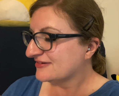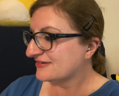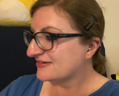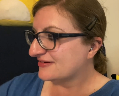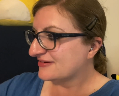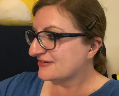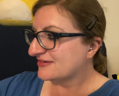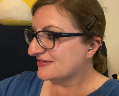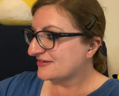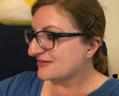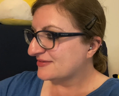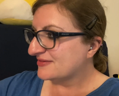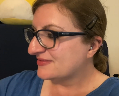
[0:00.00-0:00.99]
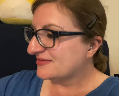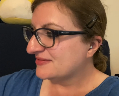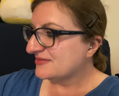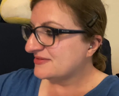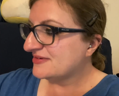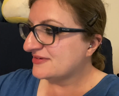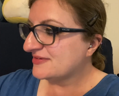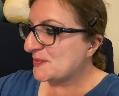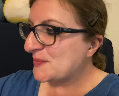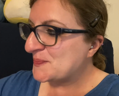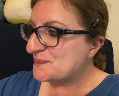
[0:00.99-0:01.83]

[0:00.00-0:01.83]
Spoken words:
(no one is talking)